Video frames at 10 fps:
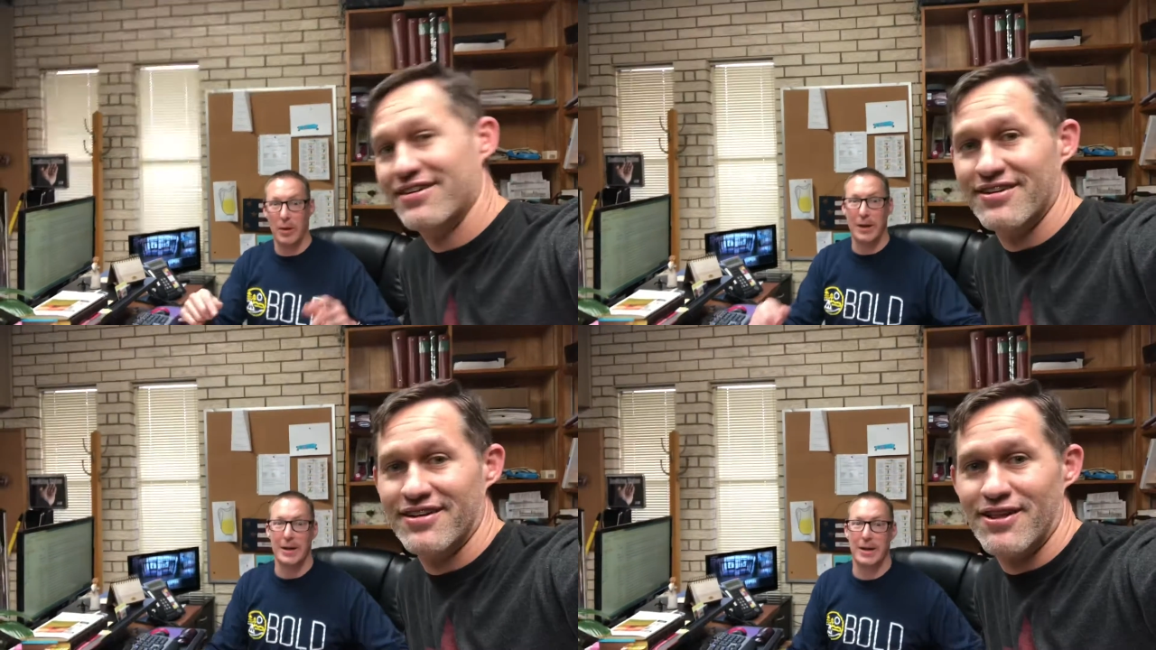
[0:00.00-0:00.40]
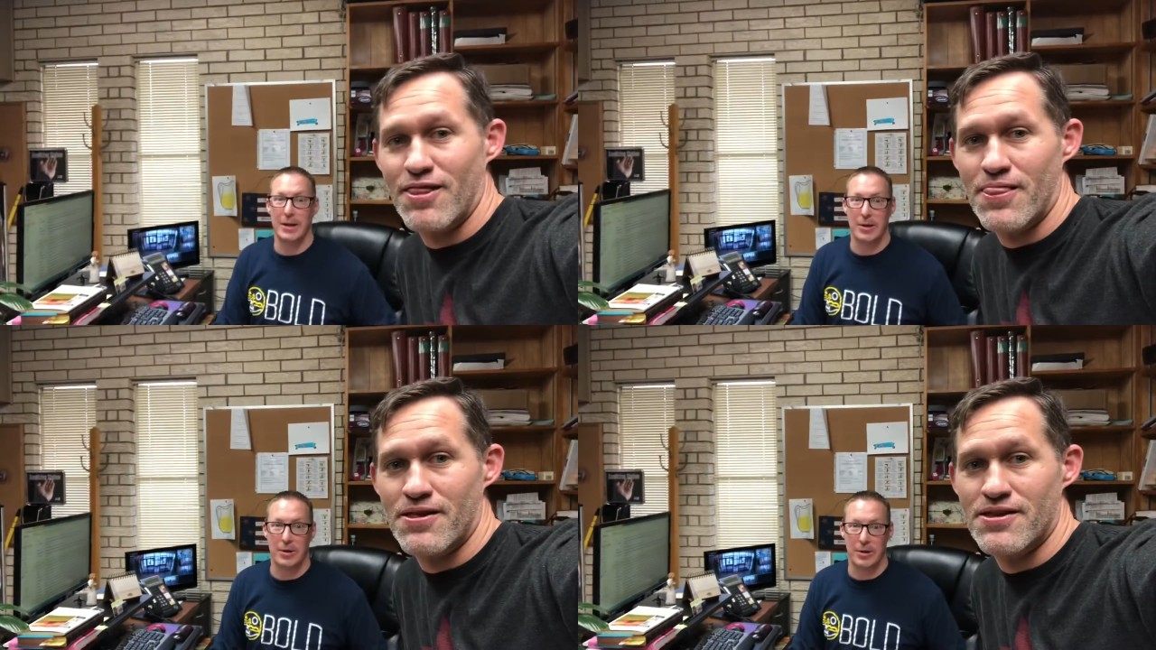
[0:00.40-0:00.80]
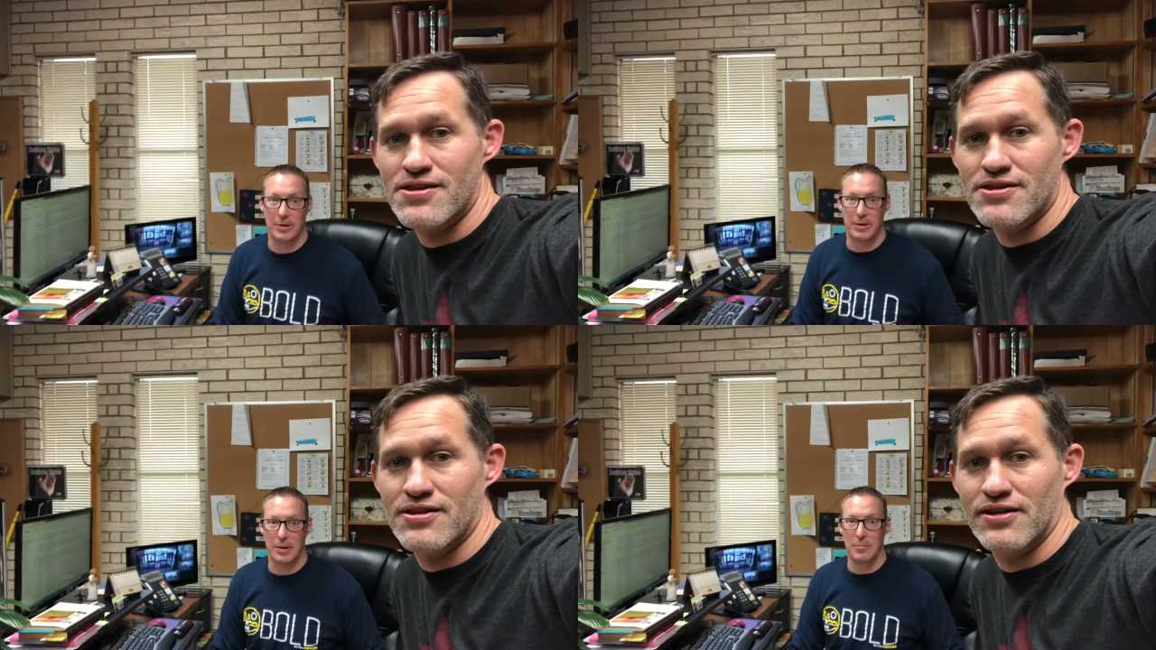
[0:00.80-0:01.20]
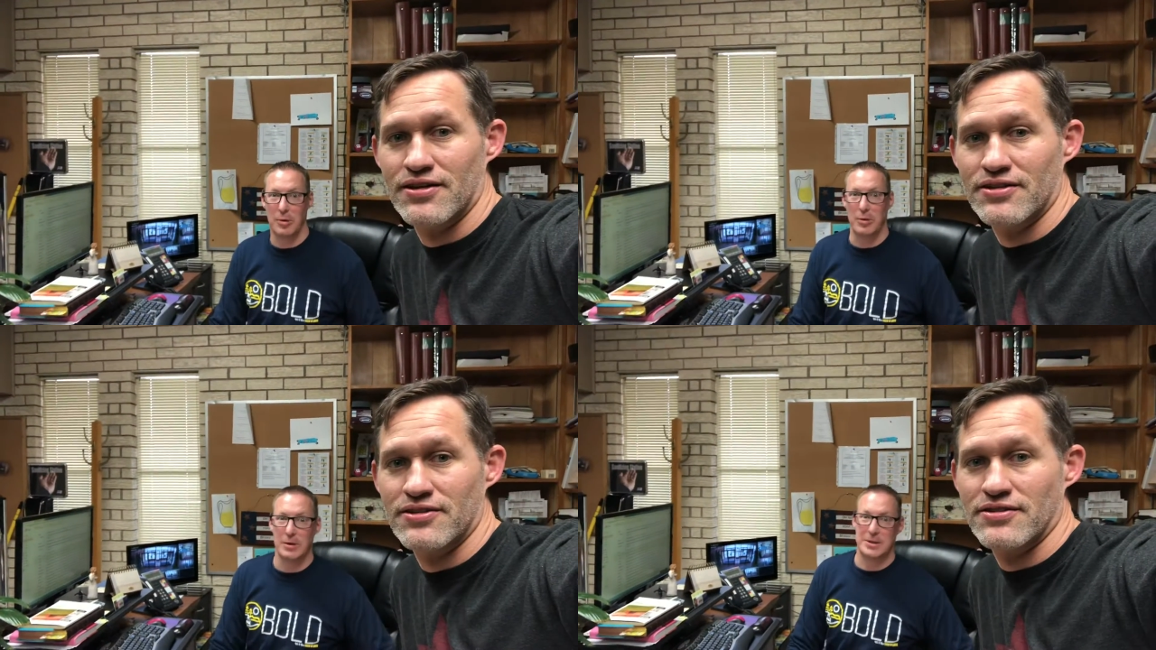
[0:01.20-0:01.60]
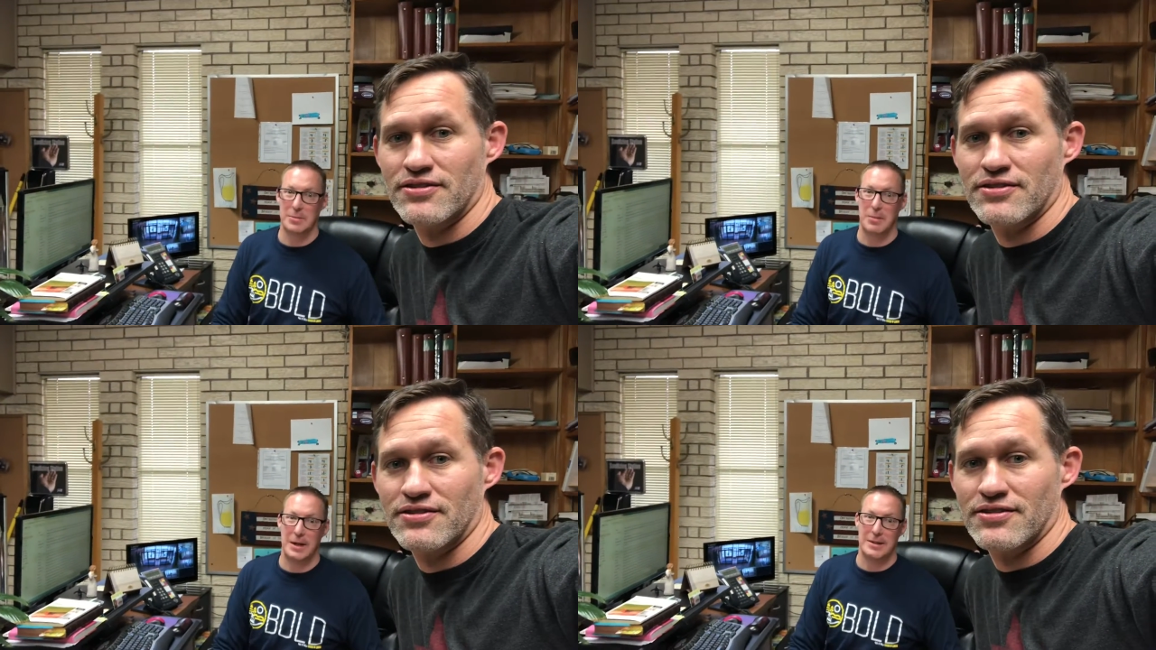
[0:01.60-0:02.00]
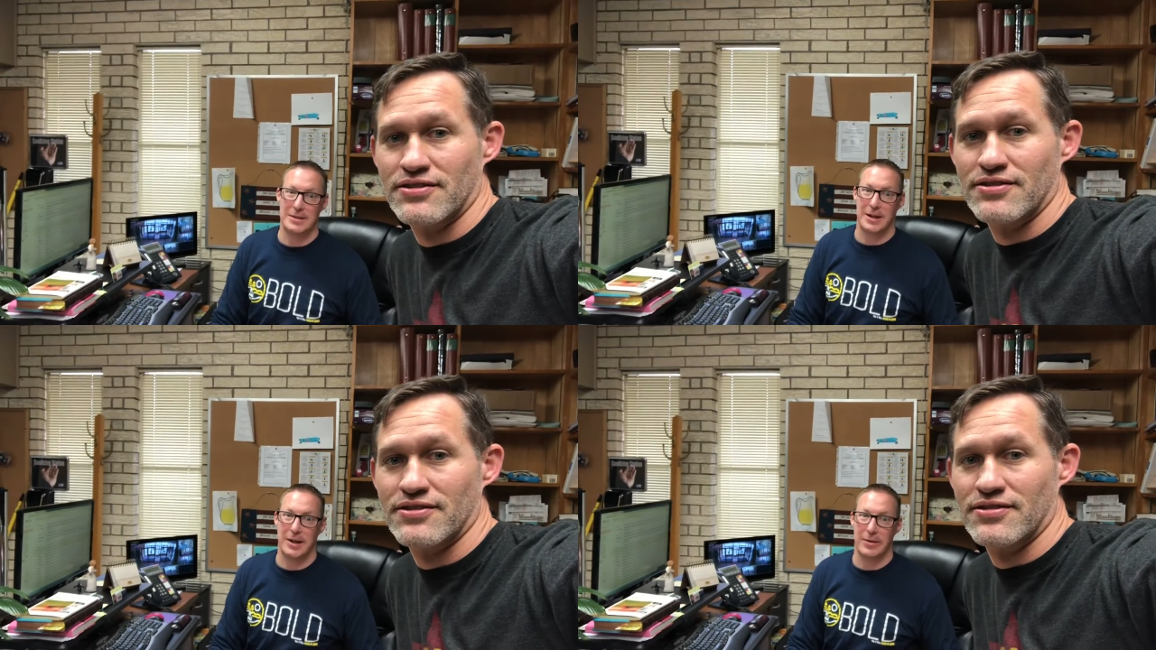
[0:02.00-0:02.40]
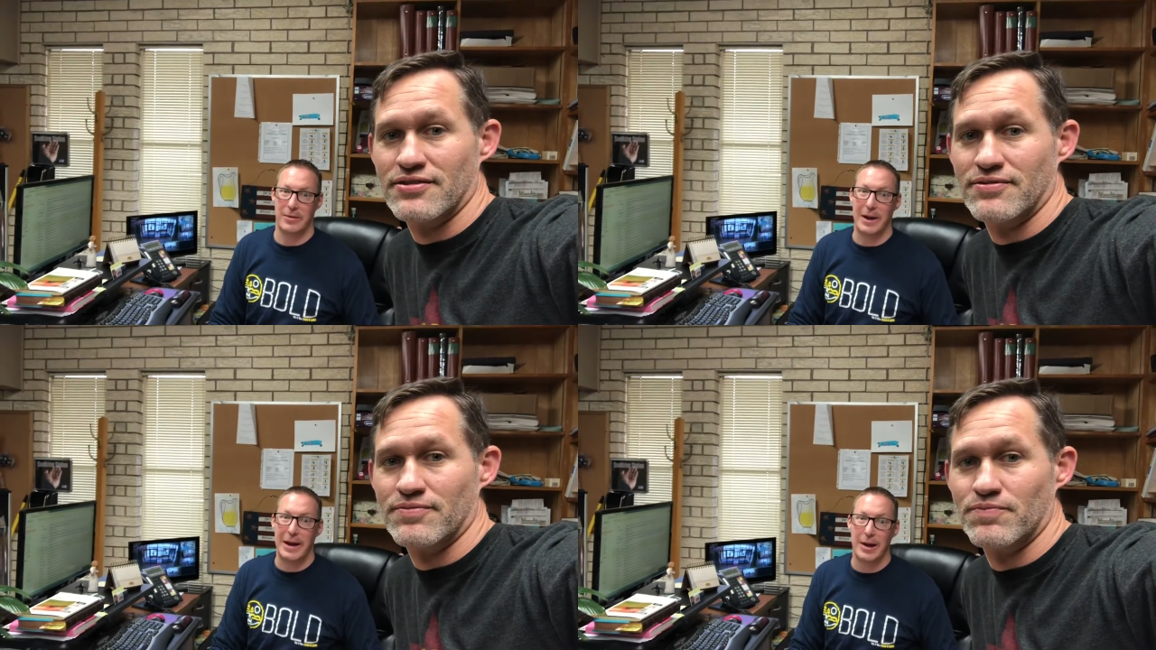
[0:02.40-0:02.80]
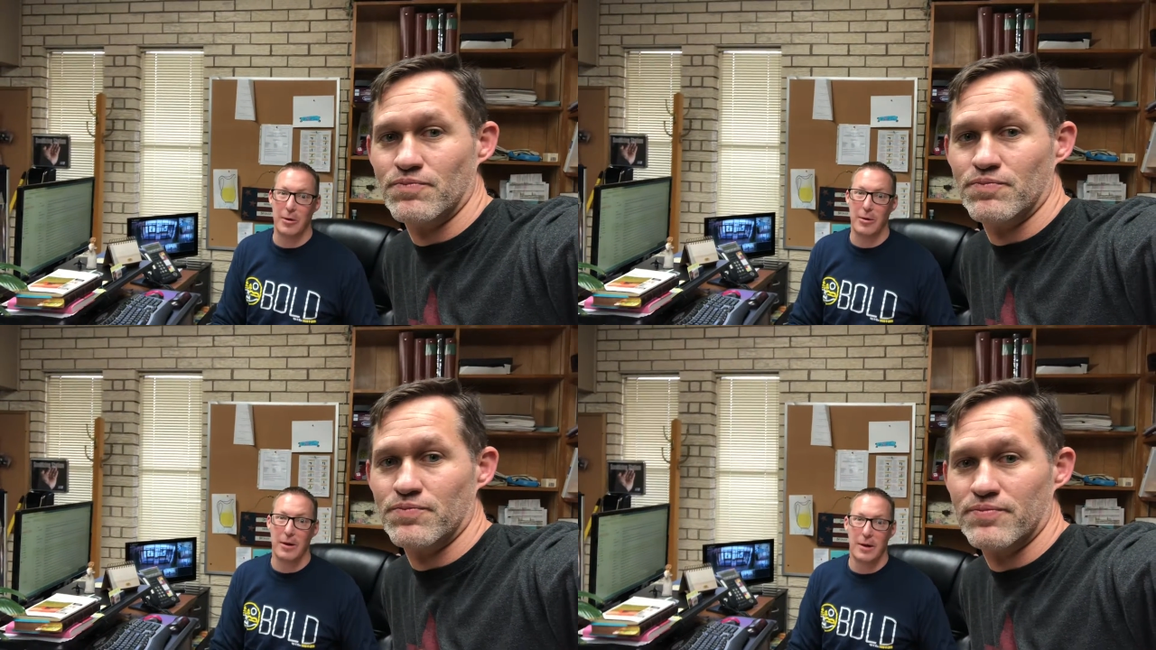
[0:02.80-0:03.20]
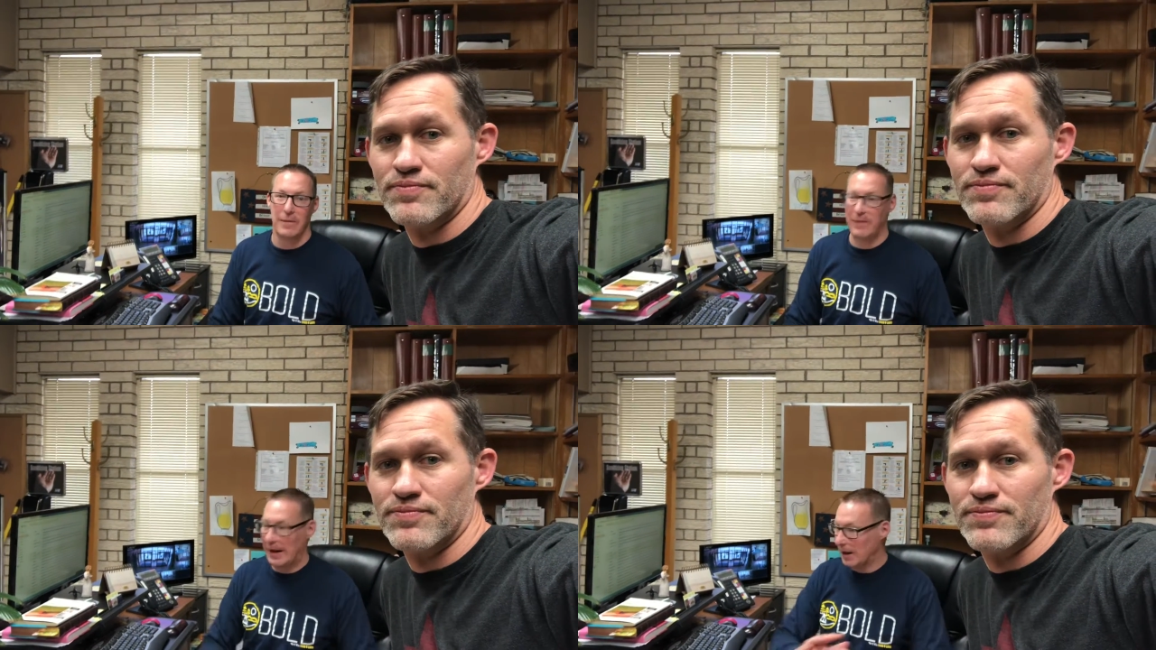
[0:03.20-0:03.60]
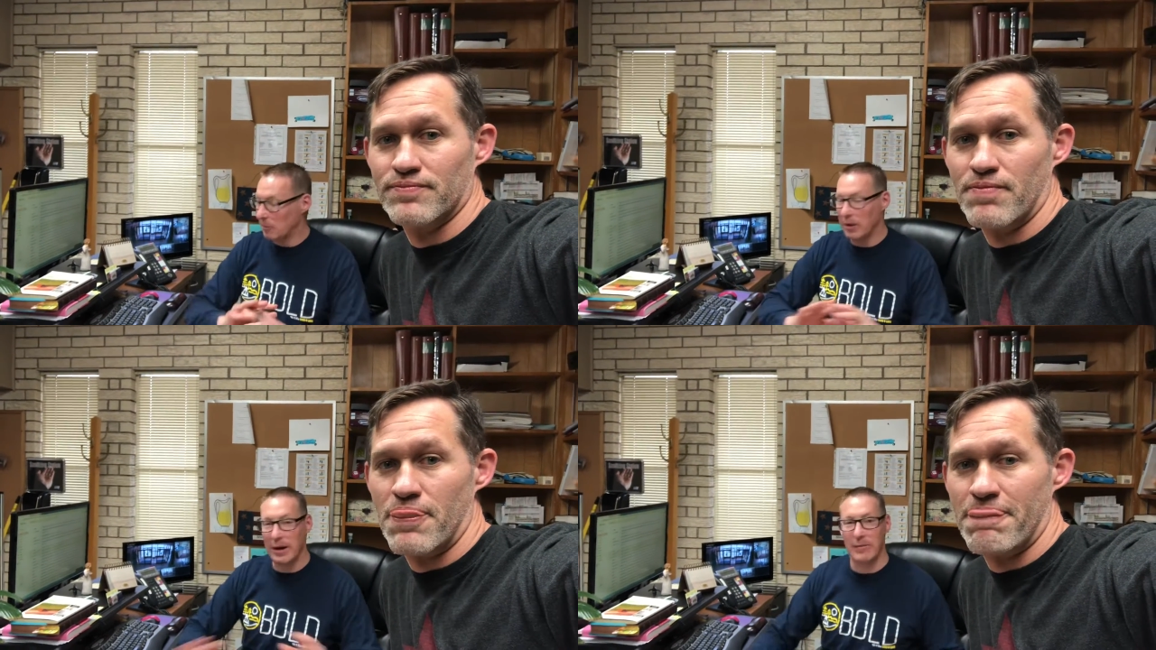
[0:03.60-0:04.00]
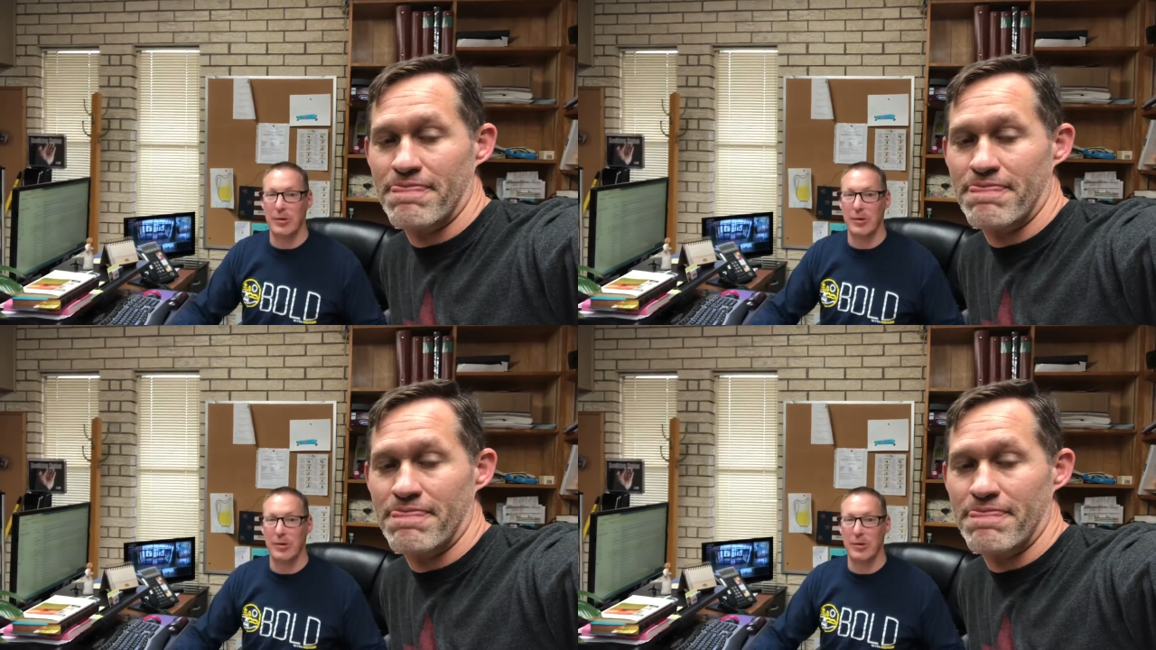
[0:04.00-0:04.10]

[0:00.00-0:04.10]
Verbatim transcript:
Speaker 1: ahead and get your communion supplies together now. Find whatever